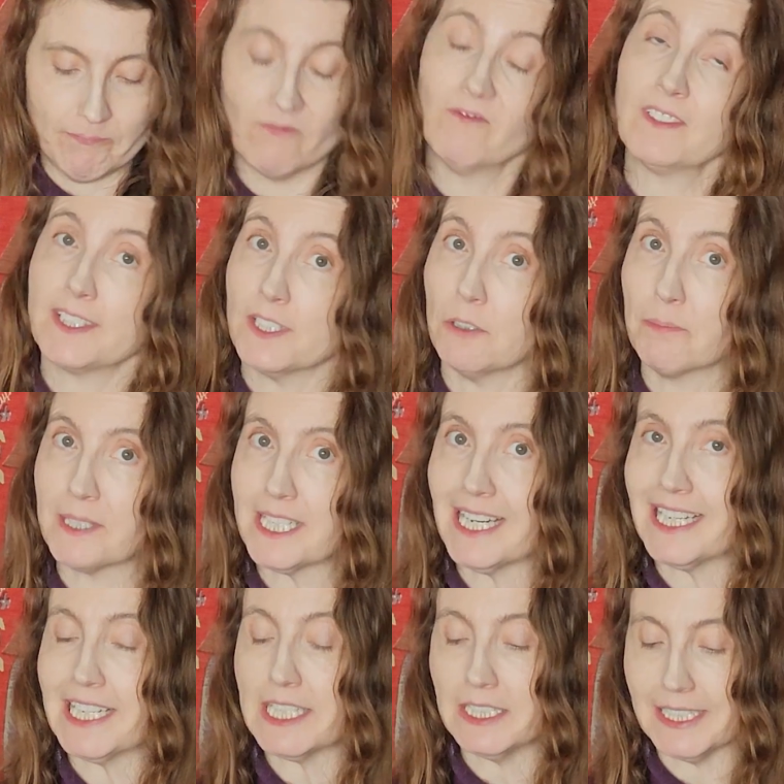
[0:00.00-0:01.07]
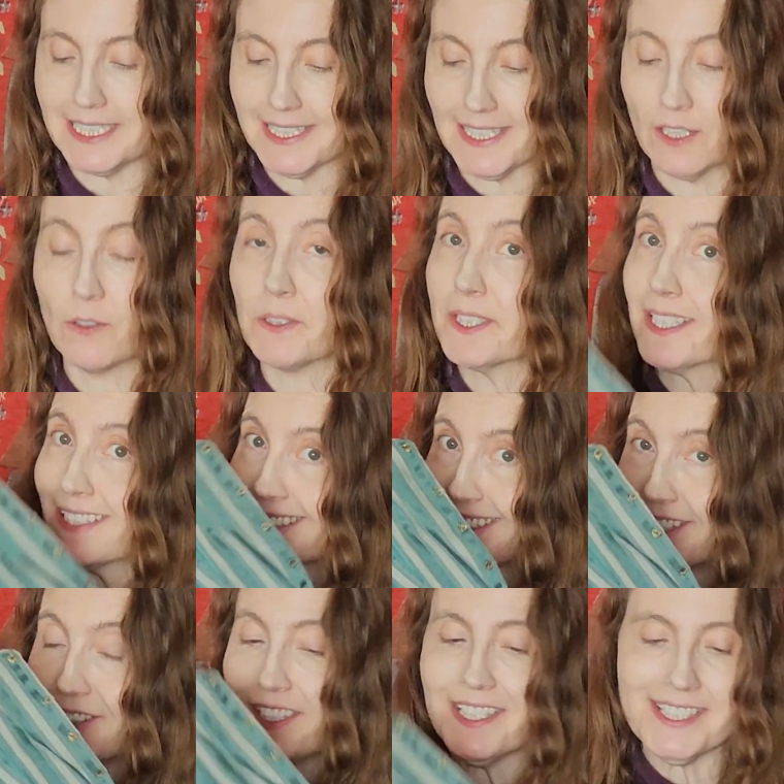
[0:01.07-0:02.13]
Still pertaining to lacing holes,
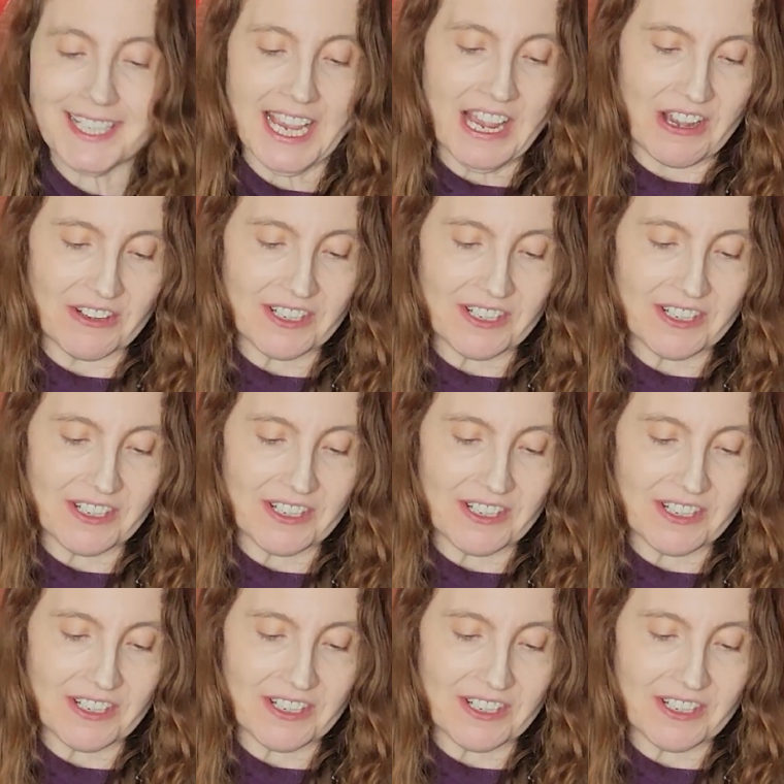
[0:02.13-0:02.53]
still this gown.